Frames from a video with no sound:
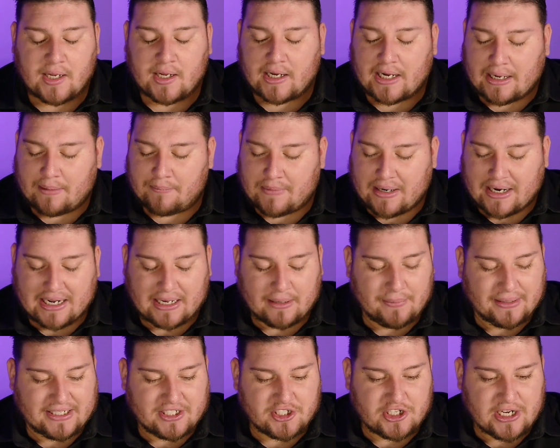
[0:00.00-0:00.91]
I'm not going
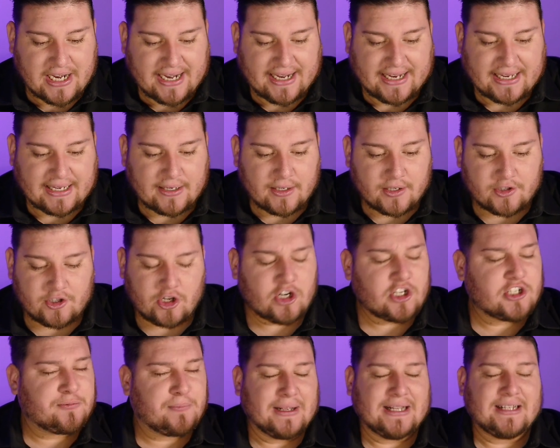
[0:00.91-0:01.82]
to be shaken.
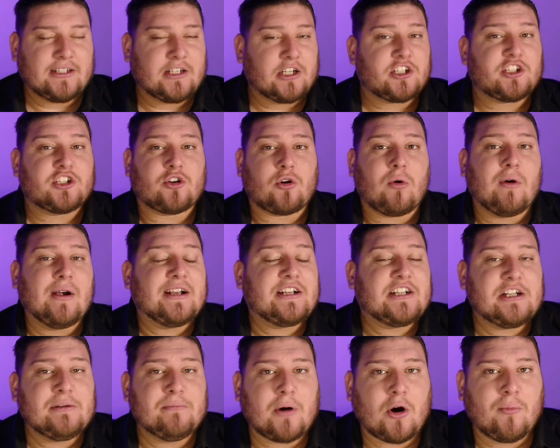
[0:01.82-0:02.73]
There's been
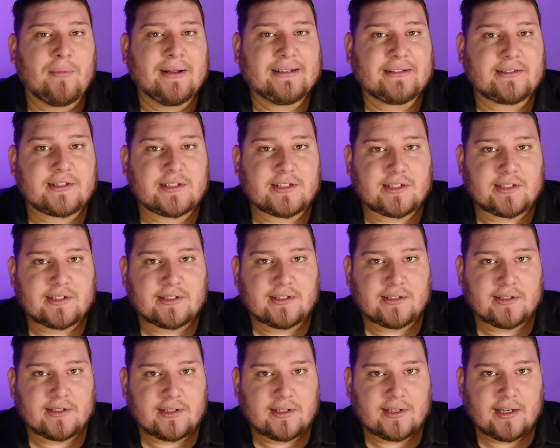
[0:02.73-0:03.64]
discouraging moments
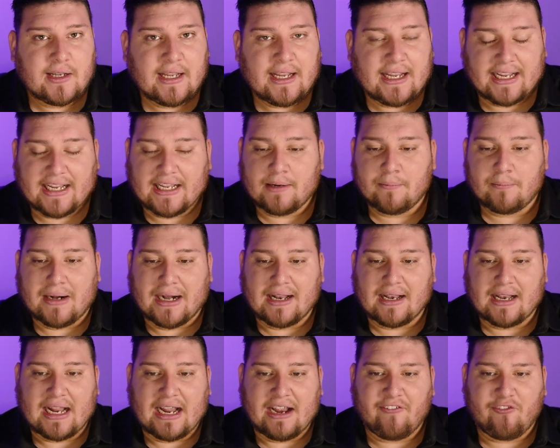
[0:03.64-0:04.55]
in my
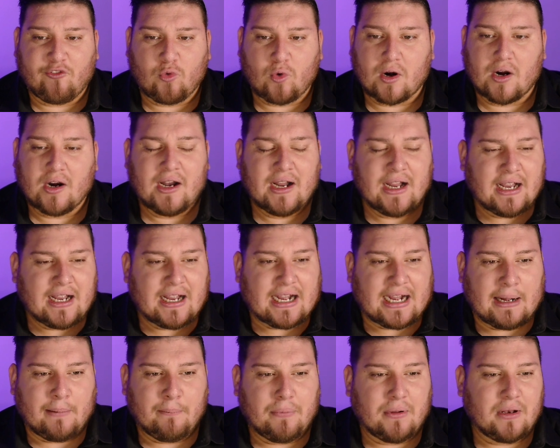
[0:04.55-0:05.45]
life where
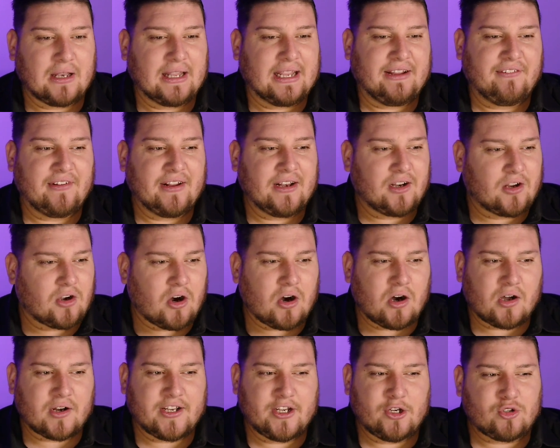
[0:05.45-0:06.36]
I'm believing,
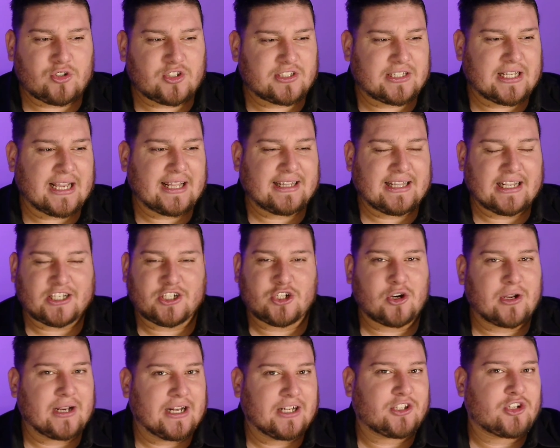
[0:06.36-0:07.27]
God, you said that
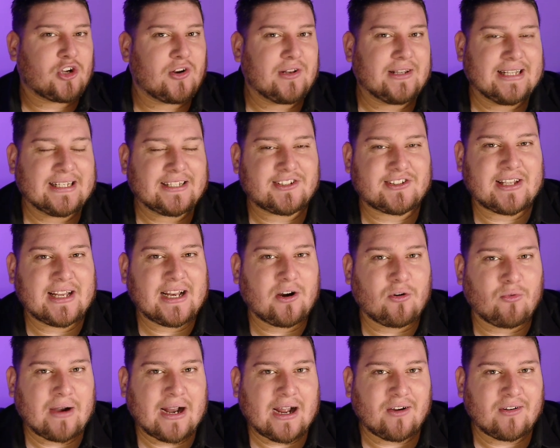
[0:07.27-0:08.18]
you're going to turn this thing
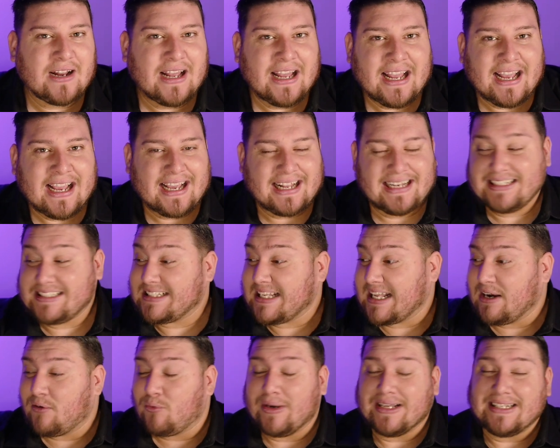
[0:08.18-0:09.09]
around, and
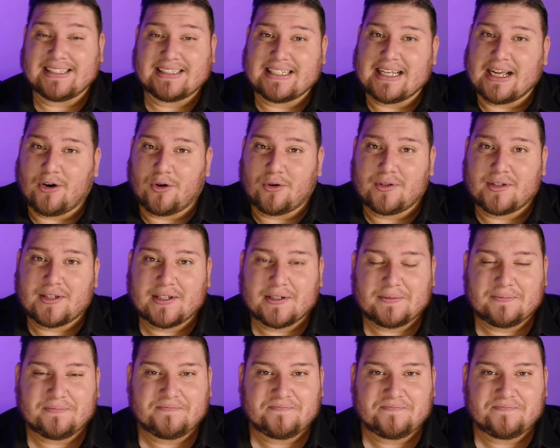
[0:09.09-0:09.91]
said it went south.